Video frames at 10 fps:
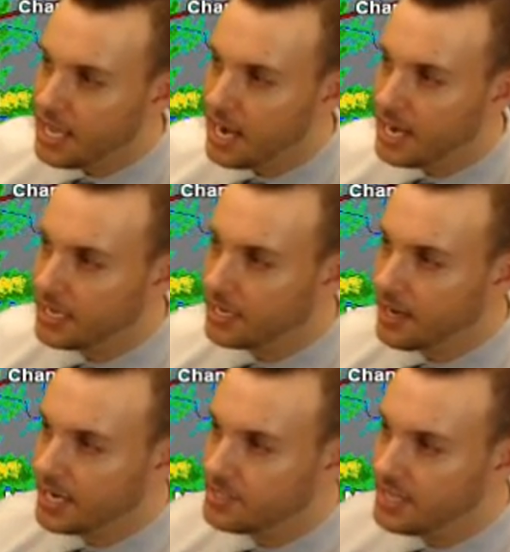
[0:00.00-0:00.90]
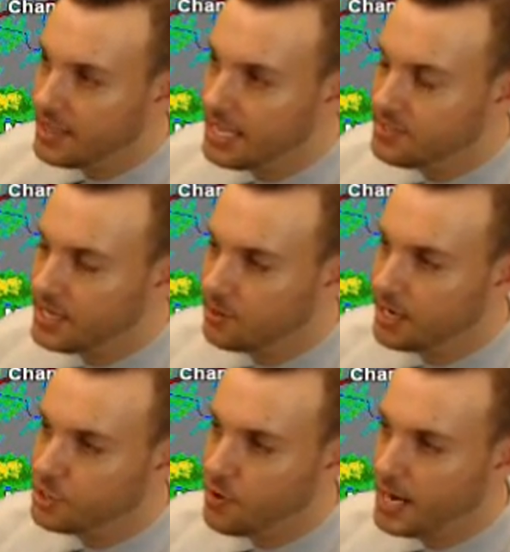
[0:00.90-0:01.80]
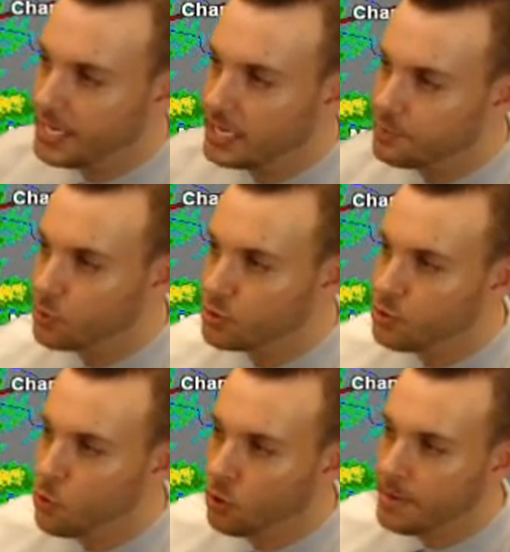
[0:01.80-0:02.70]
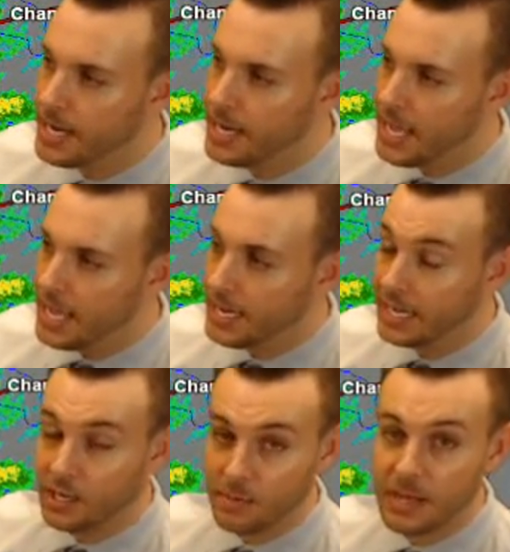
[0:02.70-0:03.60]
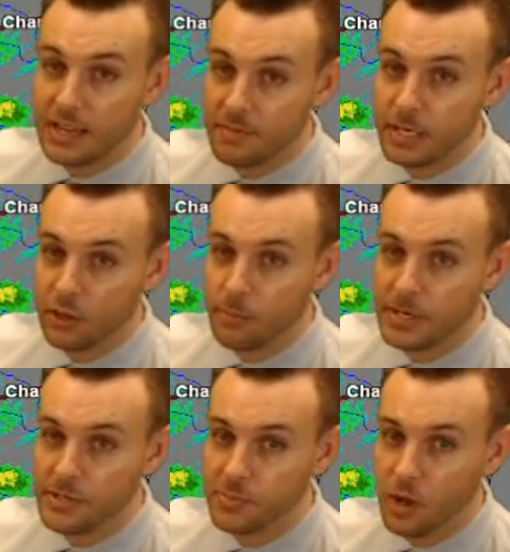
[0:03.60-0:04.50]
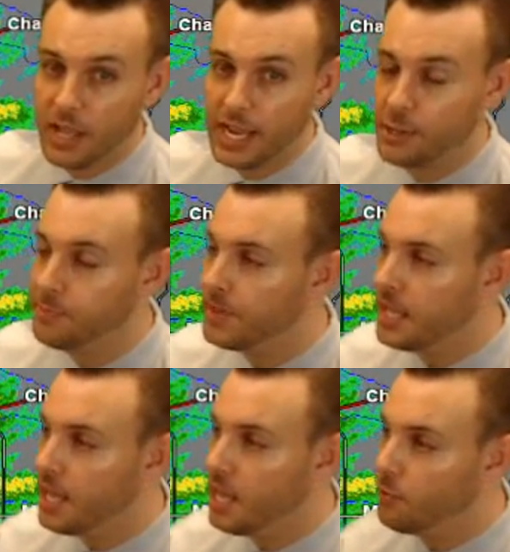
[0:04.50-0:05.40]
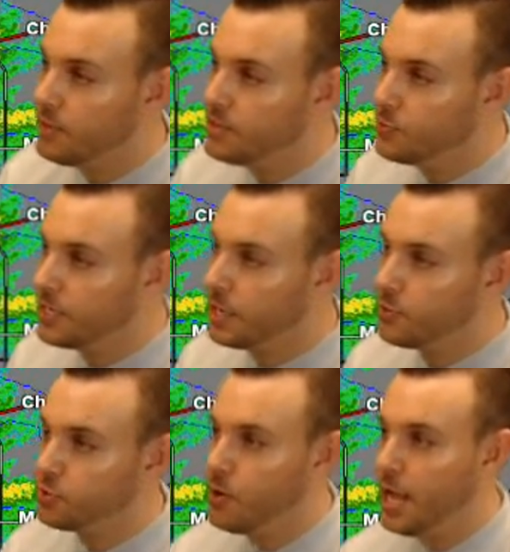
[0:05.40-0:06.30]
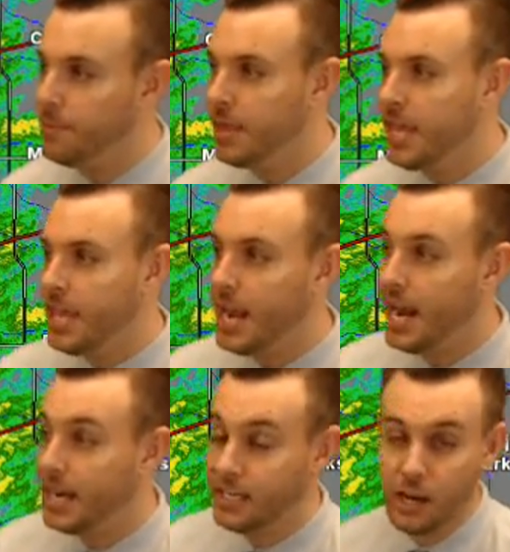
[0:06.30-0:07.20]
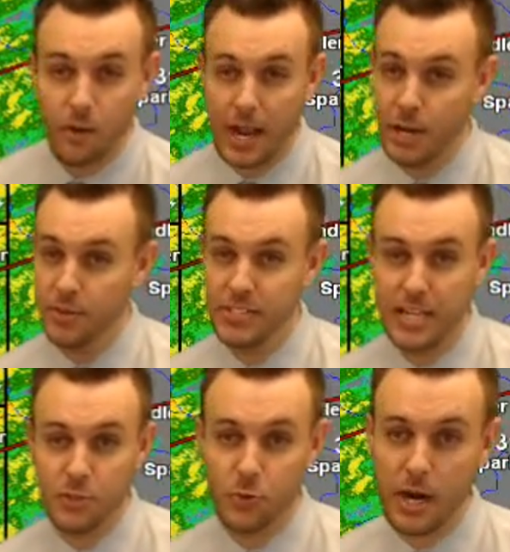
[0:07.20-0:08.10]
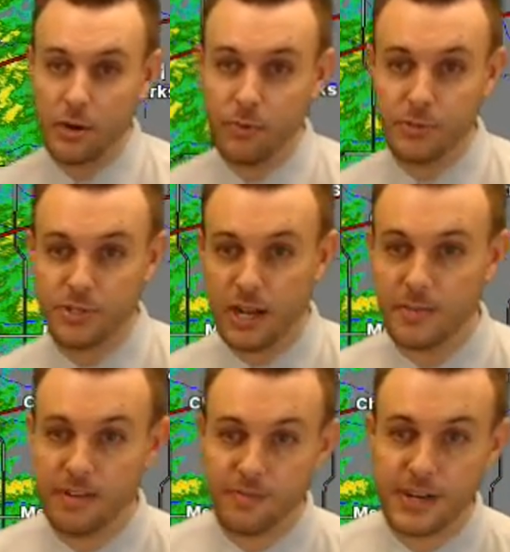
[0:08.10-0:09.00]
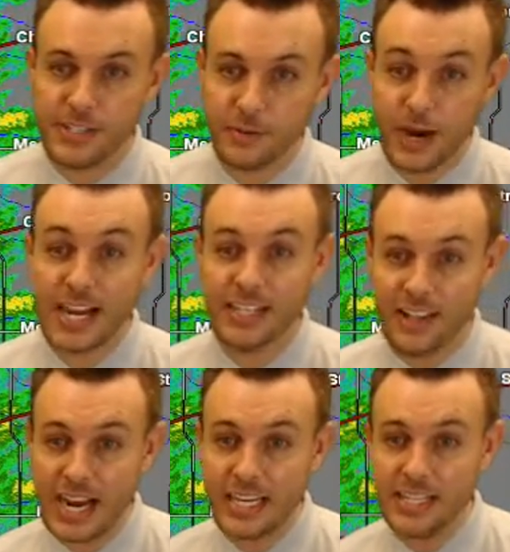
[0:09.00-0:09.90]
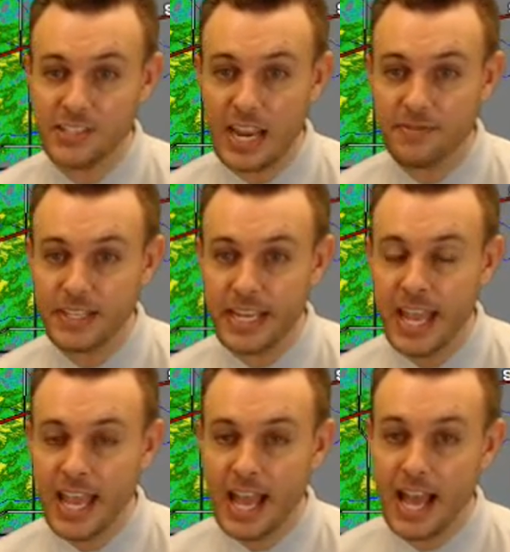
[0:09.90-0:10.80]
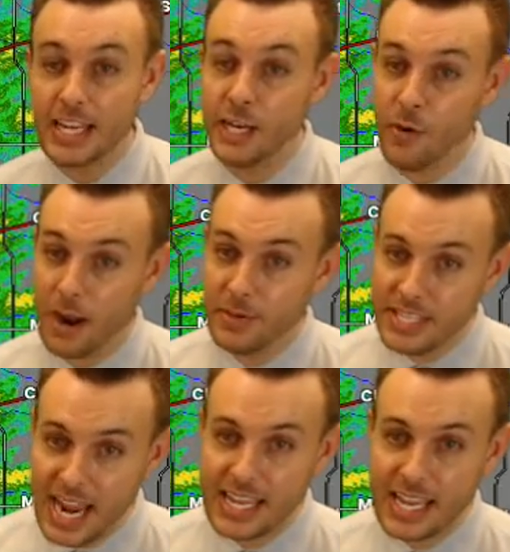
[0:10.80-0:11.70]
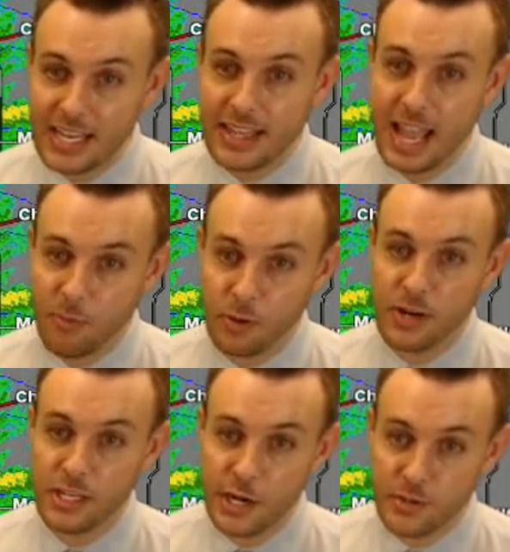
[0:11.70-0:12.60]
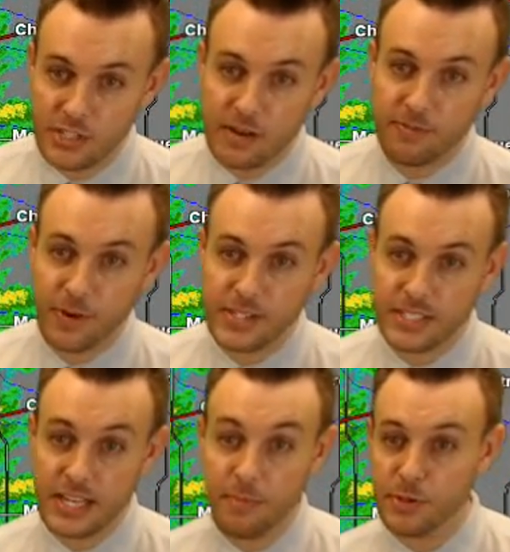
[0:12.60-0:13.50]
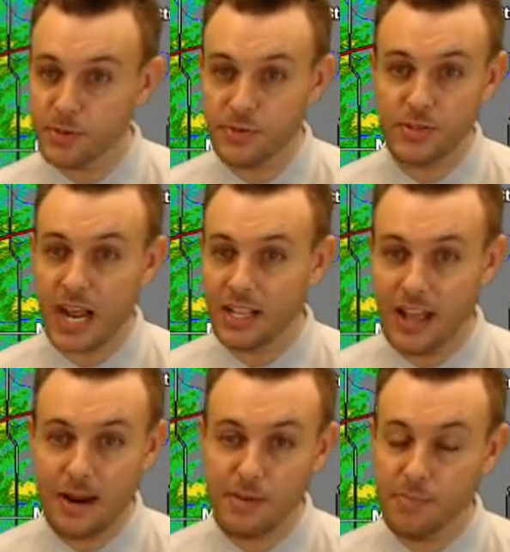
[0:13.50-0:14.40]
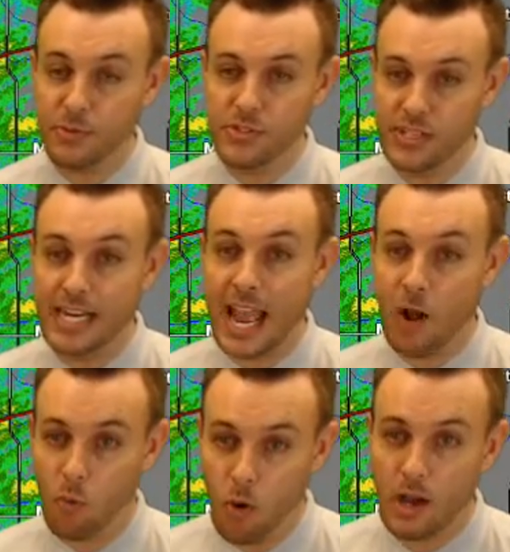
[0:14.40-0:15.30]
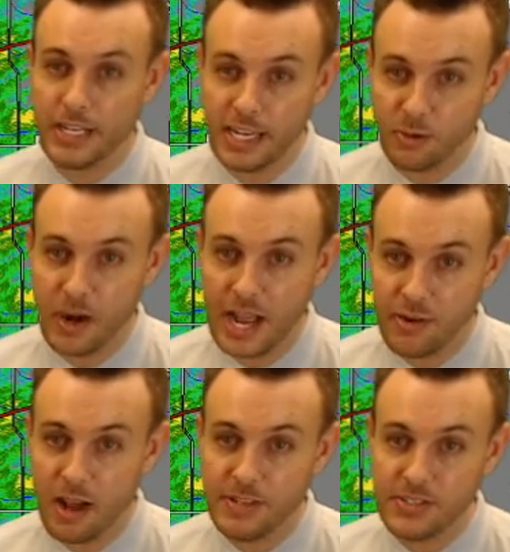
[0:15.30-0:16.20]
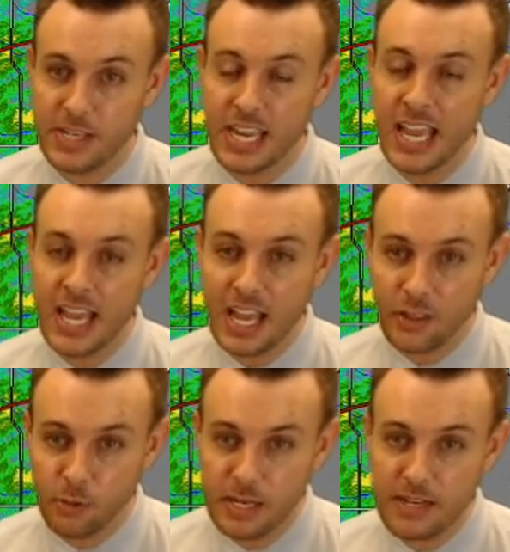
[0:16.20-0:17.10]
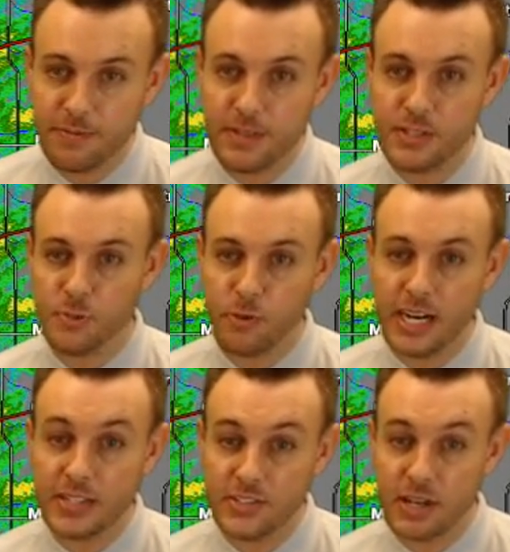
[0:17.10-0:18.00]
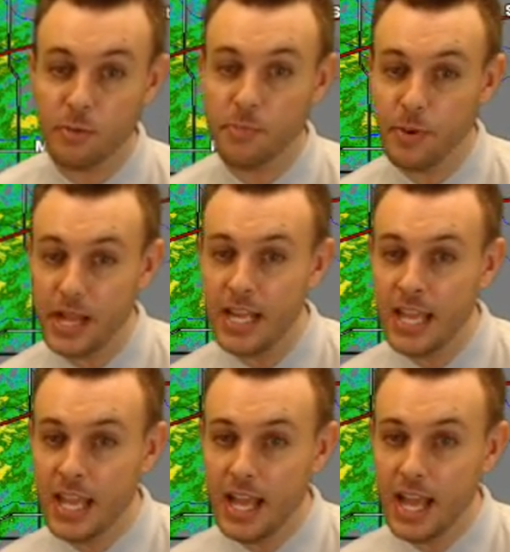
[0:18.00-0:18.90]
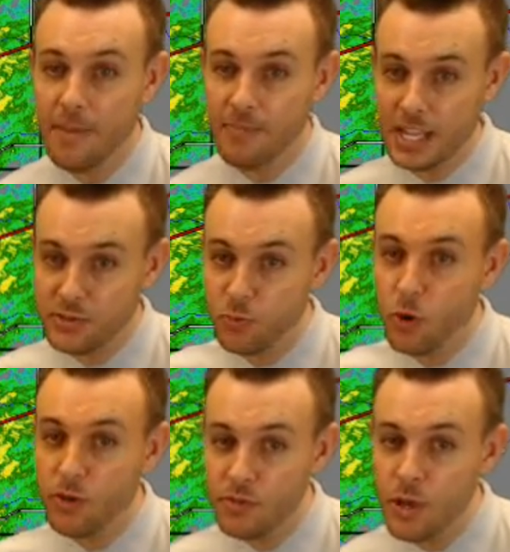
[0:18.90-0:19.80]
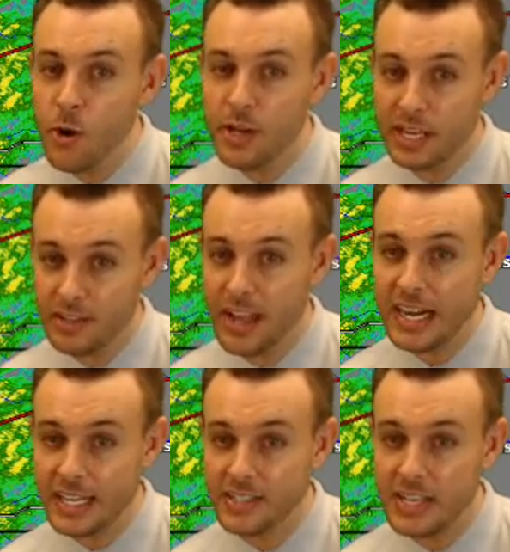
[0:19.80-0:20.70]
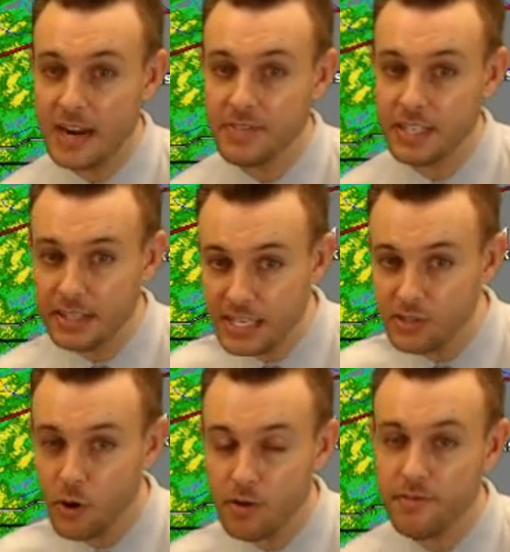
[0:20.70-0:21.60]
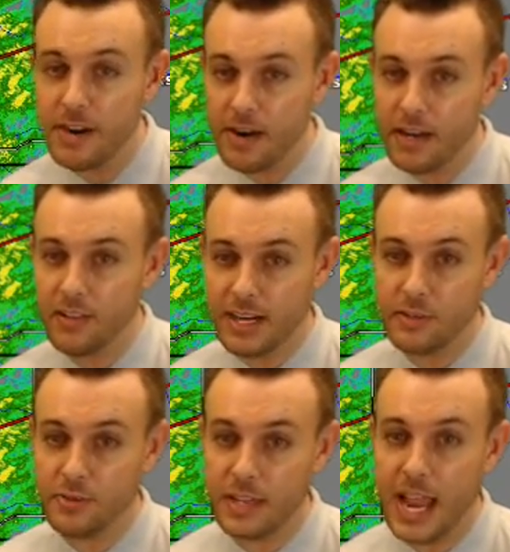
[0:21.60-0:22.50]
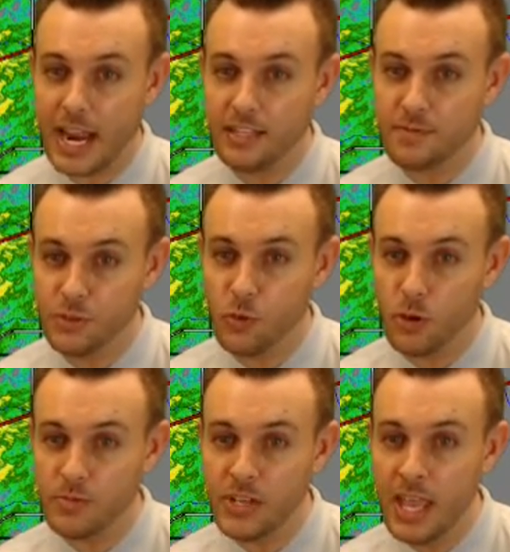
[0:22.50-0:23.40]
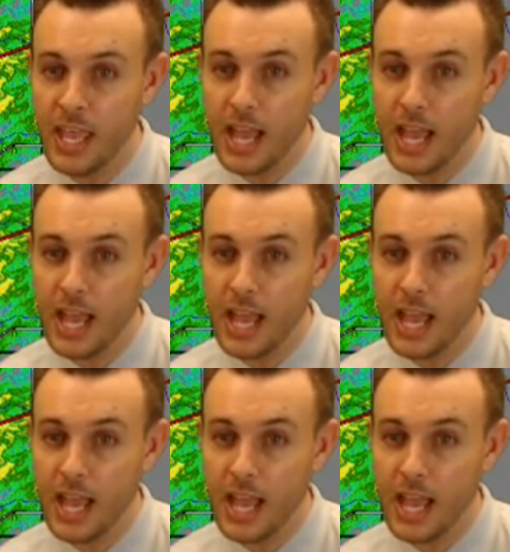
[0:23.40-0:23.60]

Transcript: And again, like I said, that's center line tracking up towards Norman. Again, could be even be a little bit of small hail with this one here as well. And, you know, I know it sounds weird when we're talking about freezing rain and lightning safety. You know, I would take it that we're in, you know, sub-freezing temperatures. There's not a lot of people just like out walking around, obviously, a little bit different than spring and summer. But it's worth noting lightning safety. These are very electrically active storms.